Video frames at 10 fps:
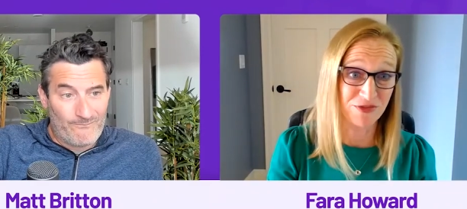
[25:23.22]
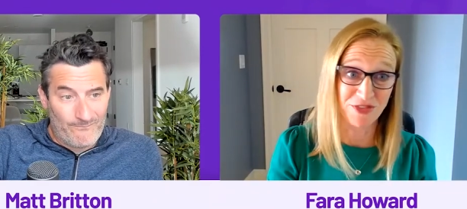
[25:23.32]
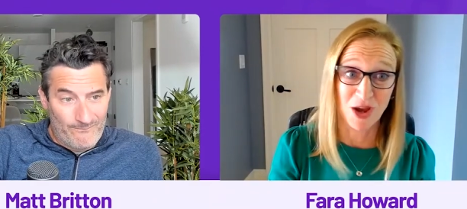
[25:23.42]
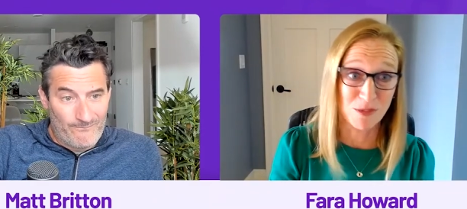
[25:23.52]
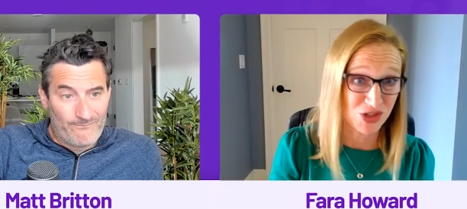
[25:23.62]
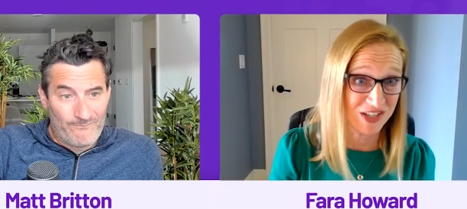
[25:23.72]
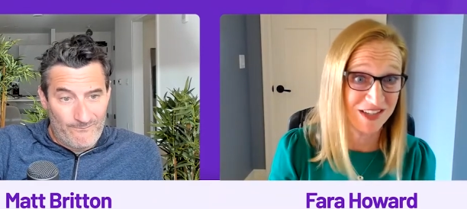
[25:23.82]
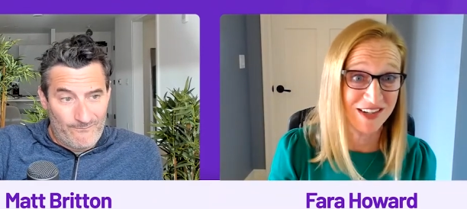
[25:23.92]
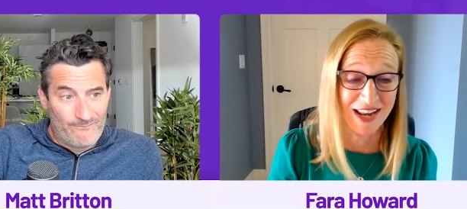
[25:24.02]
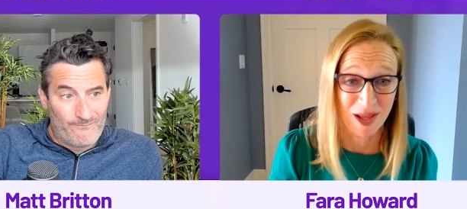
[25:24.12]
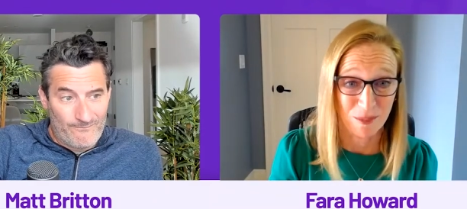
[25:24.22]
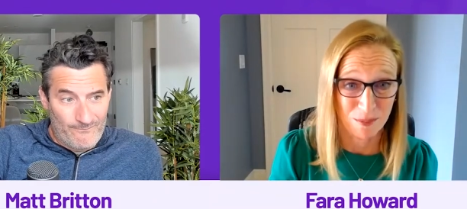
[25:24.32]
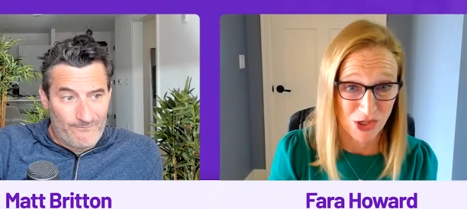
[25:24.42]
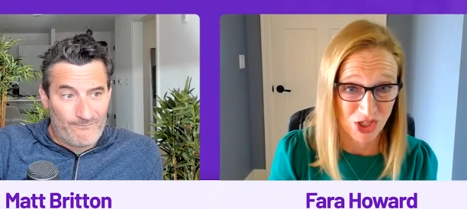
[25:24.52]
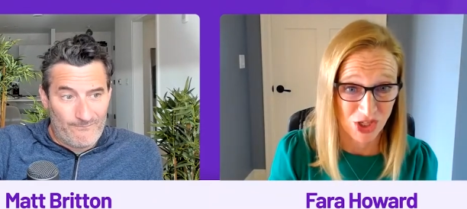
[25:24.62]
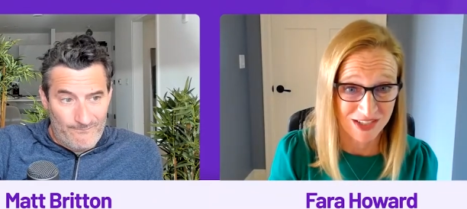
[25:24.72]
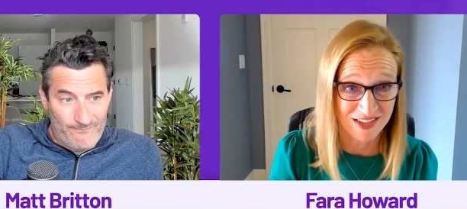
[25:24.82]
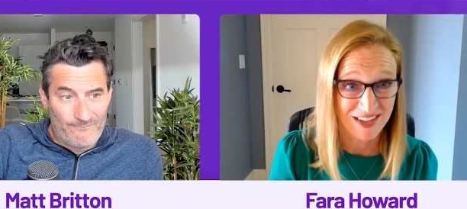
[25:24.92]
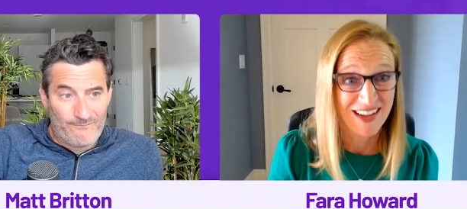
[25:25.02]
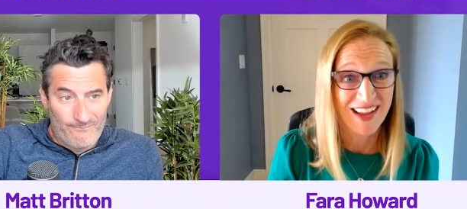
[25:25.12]
Speaker 1: gumption and ambition,
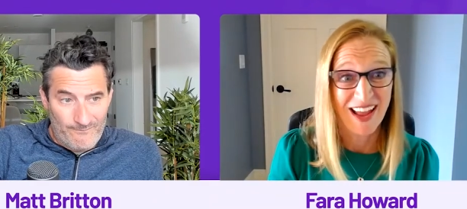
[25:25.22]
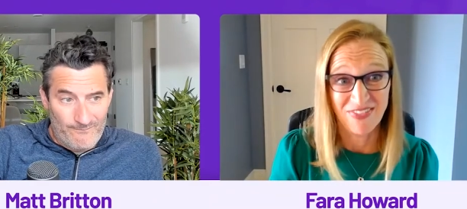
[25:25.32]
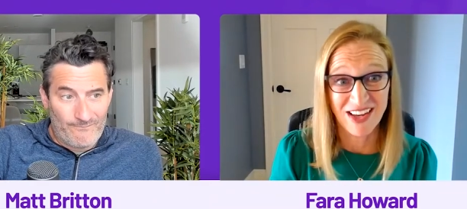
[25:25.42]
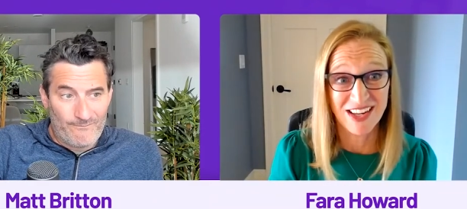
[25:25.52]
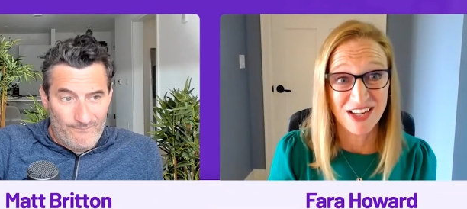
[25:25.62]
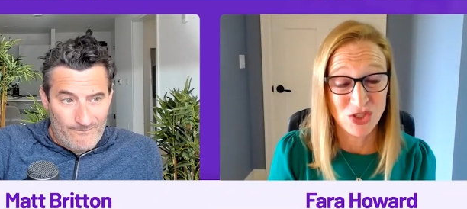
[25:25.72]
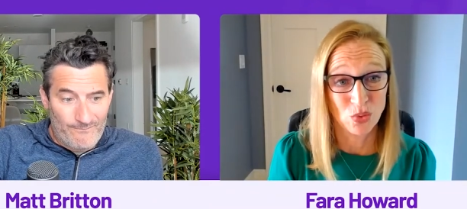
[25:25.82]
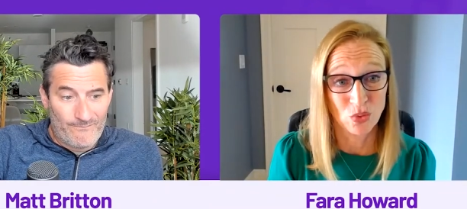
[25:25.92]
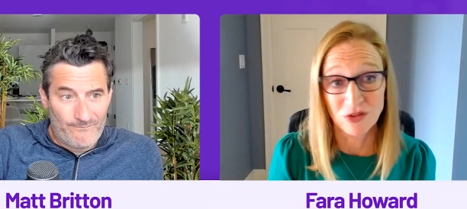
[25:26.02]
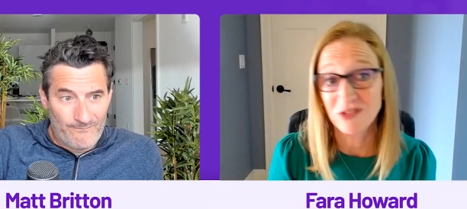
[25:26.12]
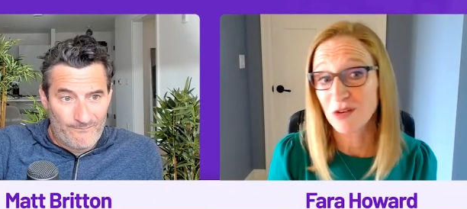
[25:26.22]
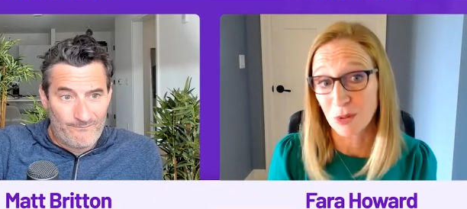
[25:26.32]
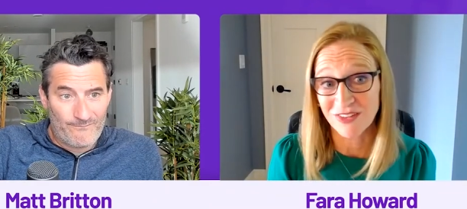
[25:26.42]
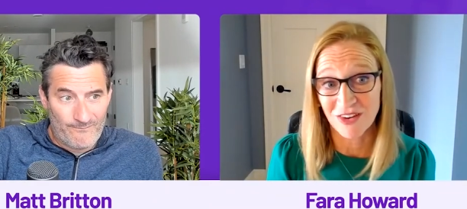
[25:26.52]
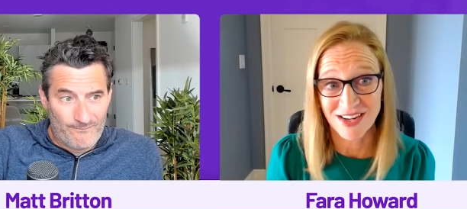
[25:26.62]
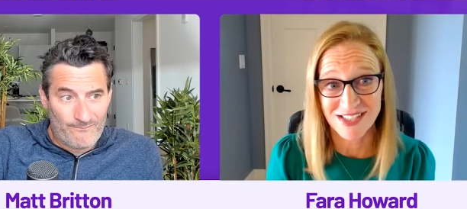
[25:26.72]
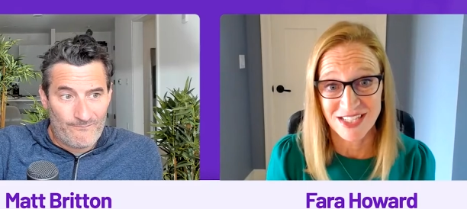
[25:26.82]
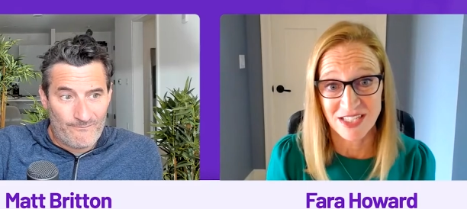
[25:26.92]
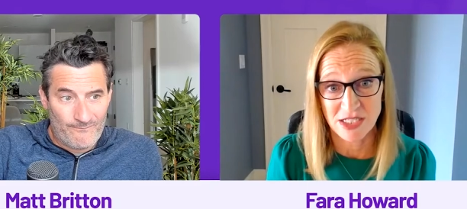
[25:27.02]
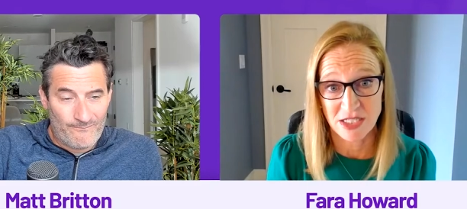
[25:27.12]
and they need tools to bring their idea
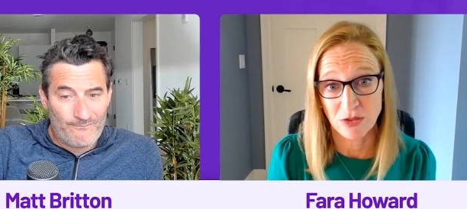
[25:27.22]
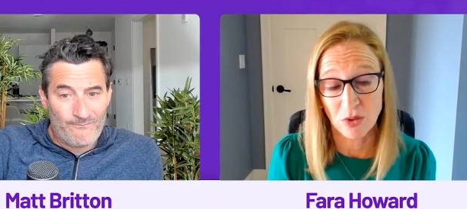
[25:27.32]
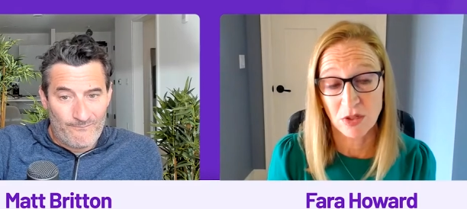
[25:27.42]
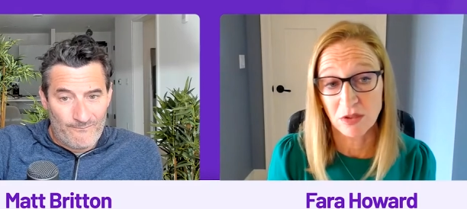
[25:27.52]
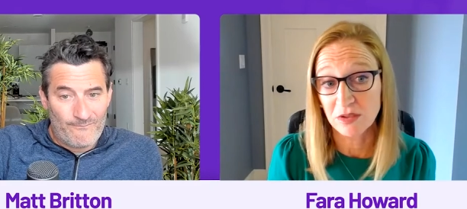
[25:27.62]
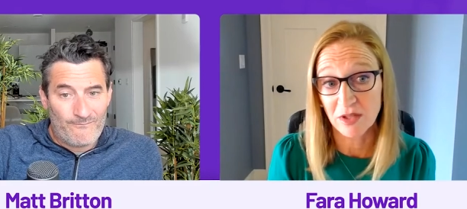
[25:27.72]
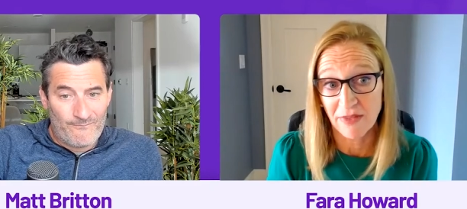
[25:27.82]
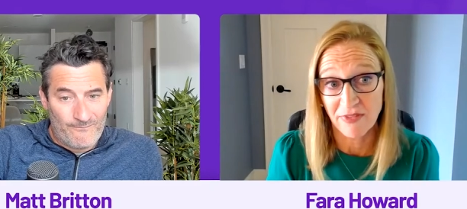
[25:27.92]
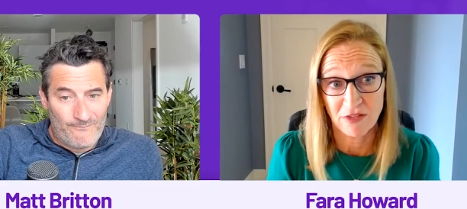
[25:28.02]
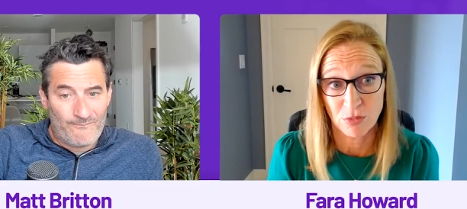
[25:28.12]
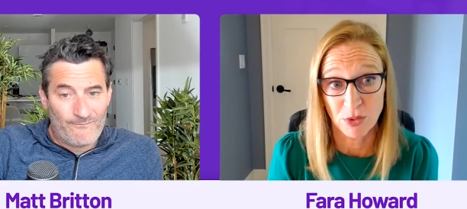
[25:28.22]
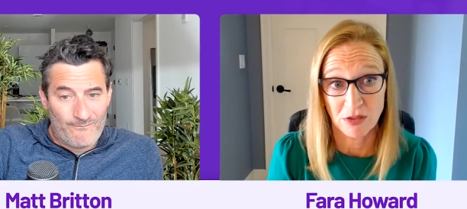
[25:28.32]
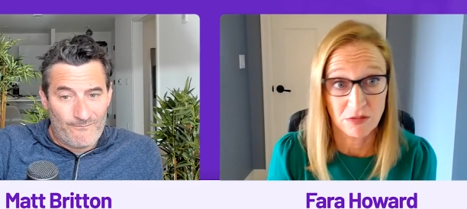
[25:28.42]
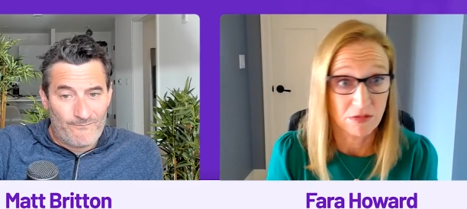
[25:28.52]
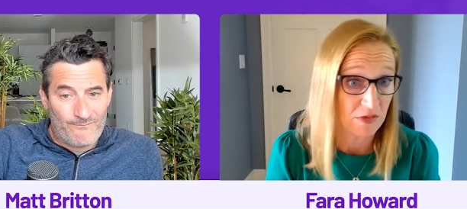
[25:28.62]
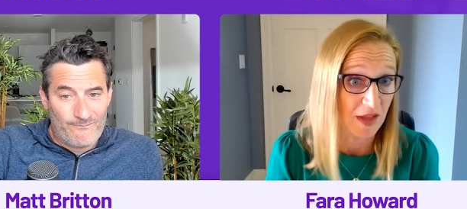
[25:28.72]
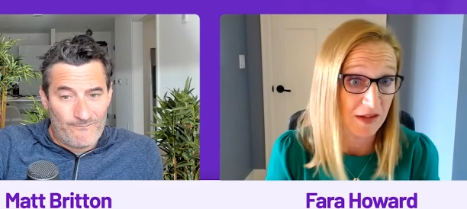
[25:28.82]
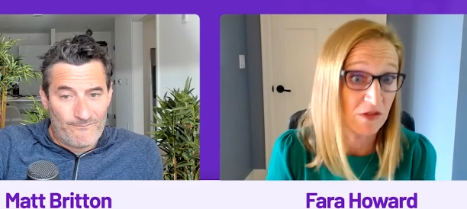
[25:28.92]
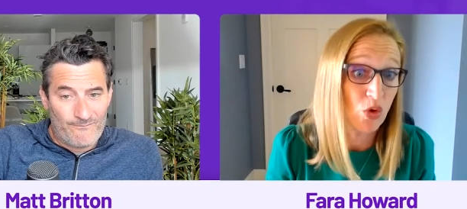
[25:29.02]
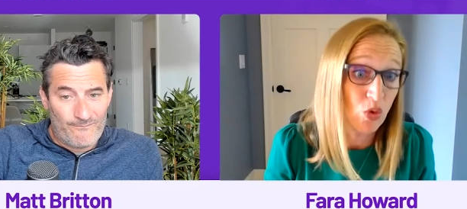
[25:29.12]
into the world. And that's what that's
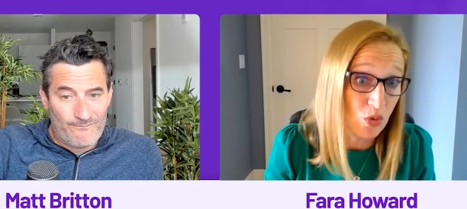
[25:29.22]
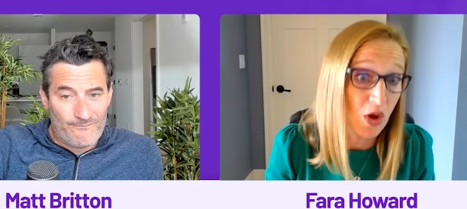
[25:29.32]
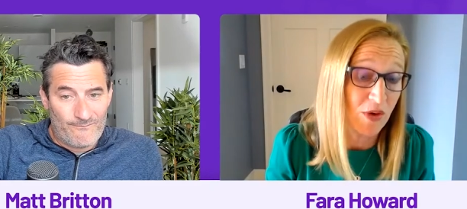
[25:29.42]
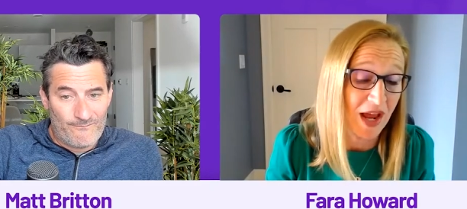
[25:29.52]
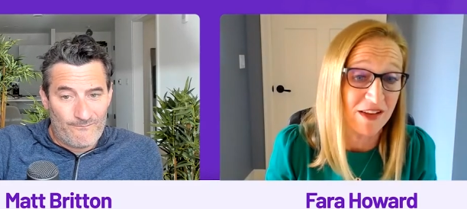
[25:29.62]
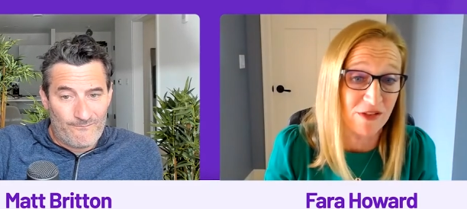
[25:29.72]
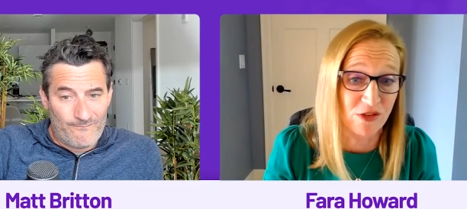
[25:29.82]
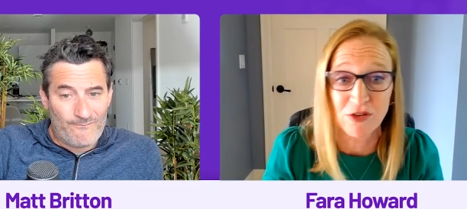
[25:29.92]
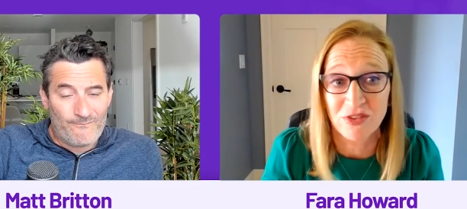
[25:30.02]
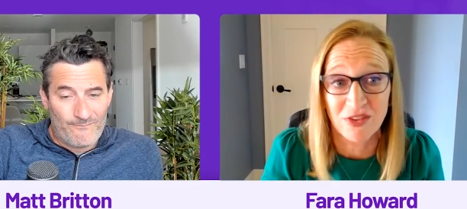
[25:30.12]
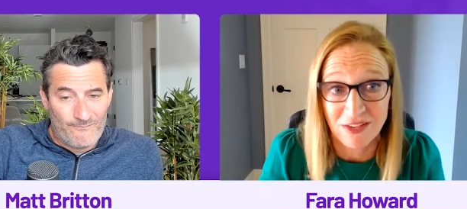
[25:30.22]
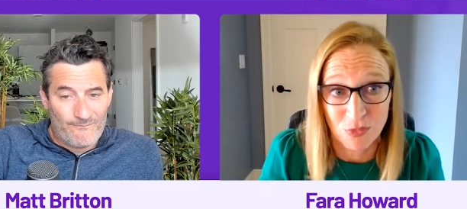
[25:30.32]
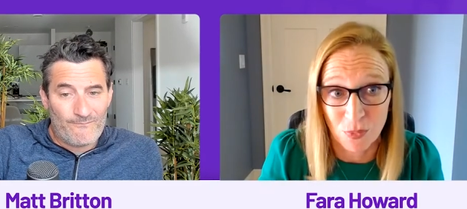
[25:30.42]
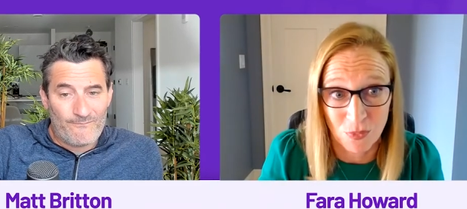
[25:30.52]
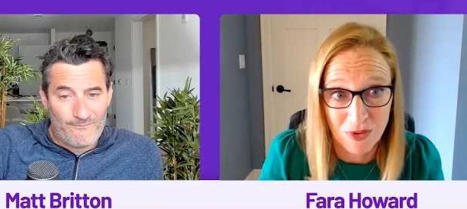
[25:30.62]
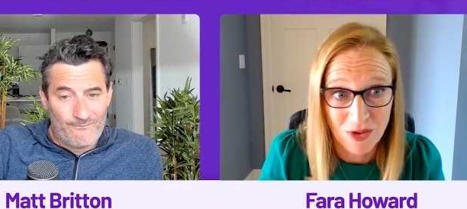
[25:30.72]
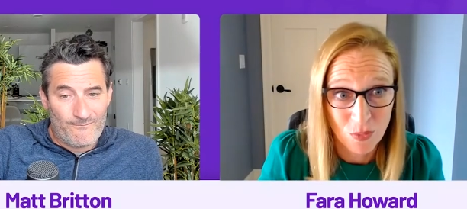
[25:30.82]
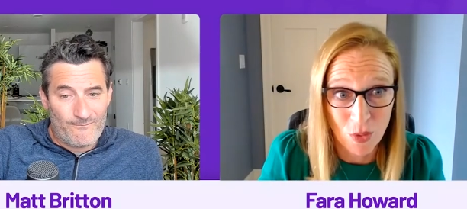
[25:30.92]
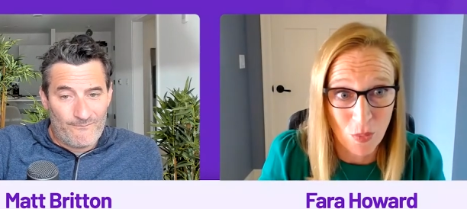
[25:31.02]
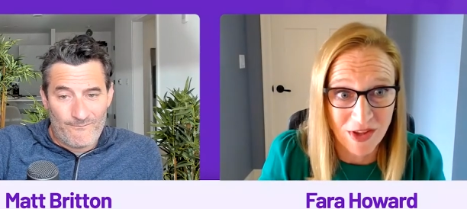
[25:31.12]
who GoDaddy serves, and that's
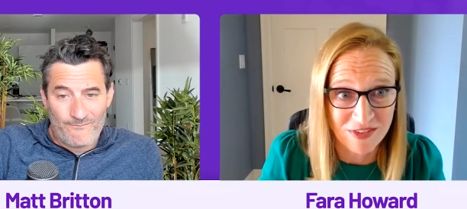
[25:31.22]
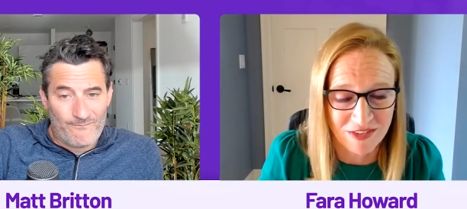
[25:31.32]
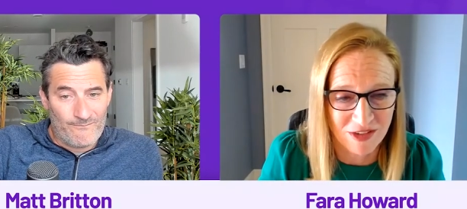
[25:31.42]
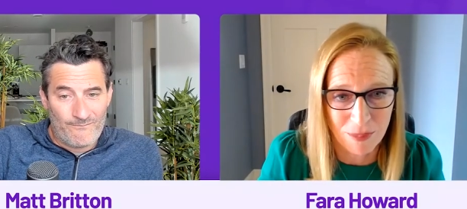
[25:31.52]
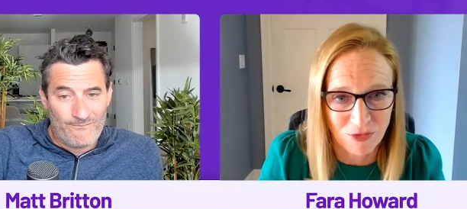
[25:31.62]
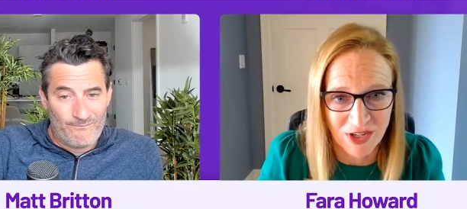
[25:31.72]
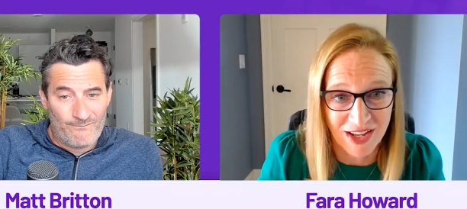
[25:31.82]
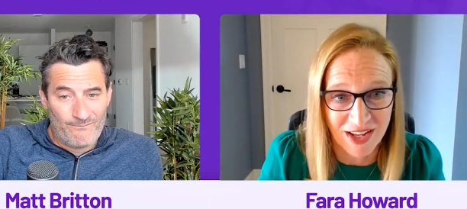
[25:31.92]
what wakes us up every day